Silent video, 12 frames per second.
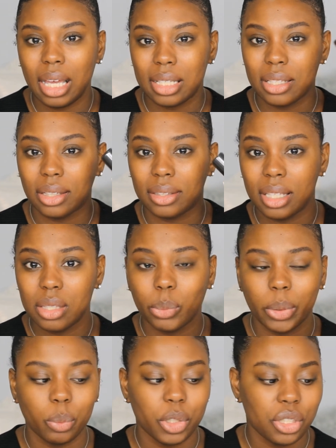I saw this
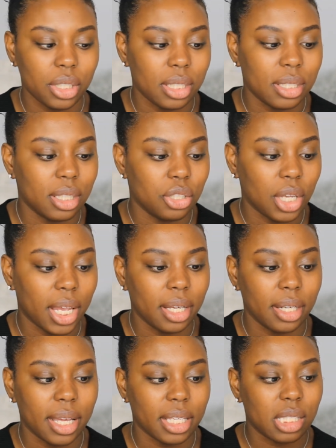one, which is the
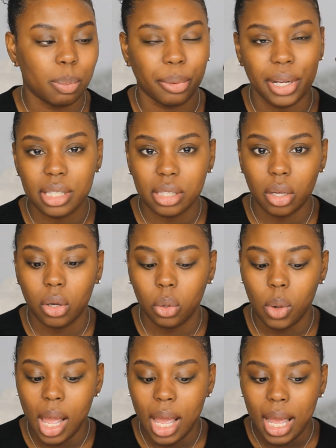shade
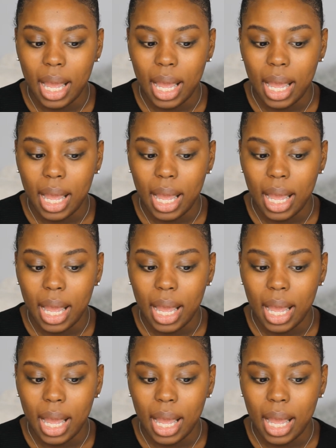Espresso,